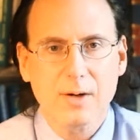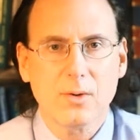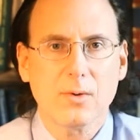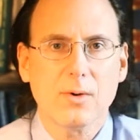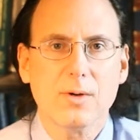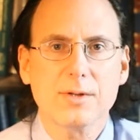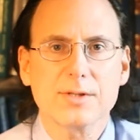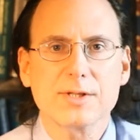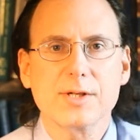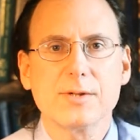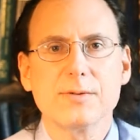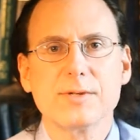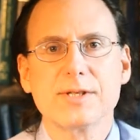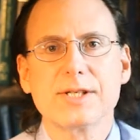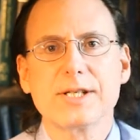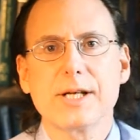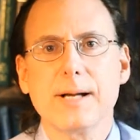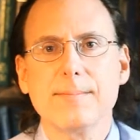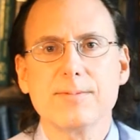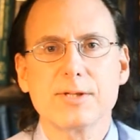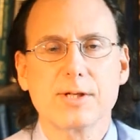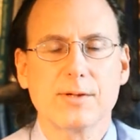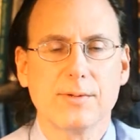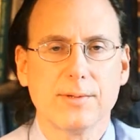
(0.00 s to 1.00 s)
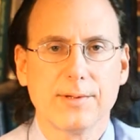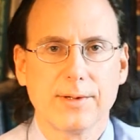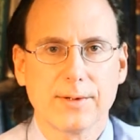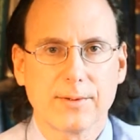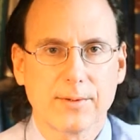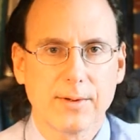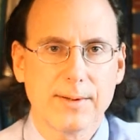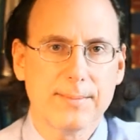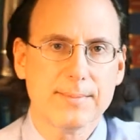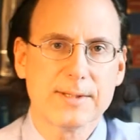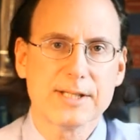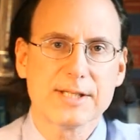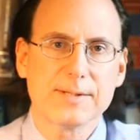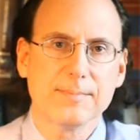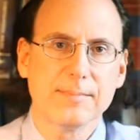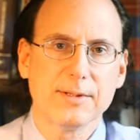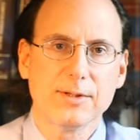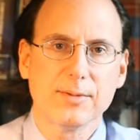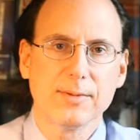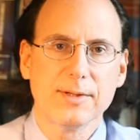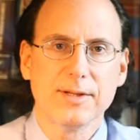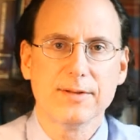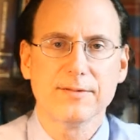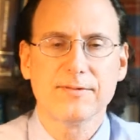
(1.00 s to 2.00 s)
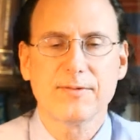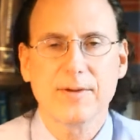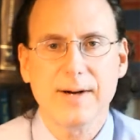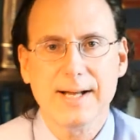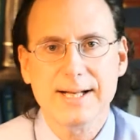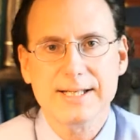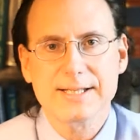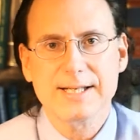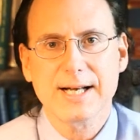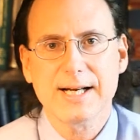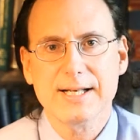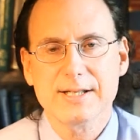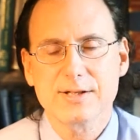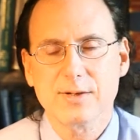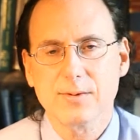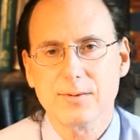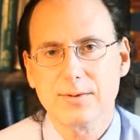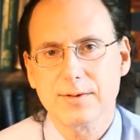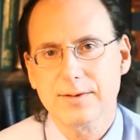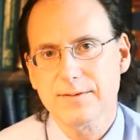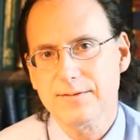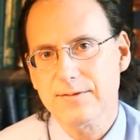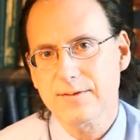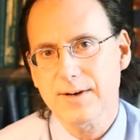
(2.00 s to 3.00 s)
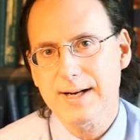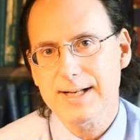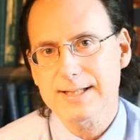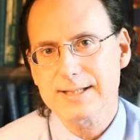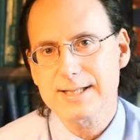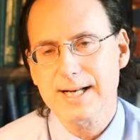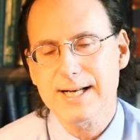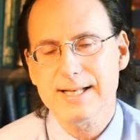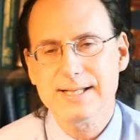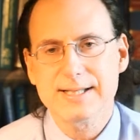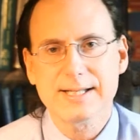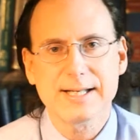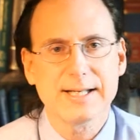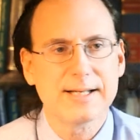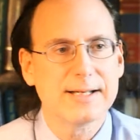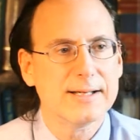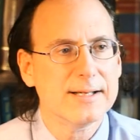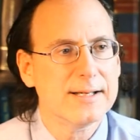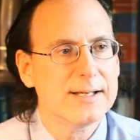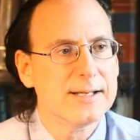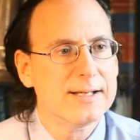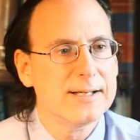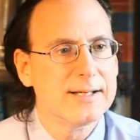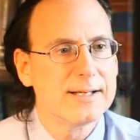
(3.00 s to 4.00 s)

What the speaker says: Also, subsequent agreements between the franchisor and the franchisee.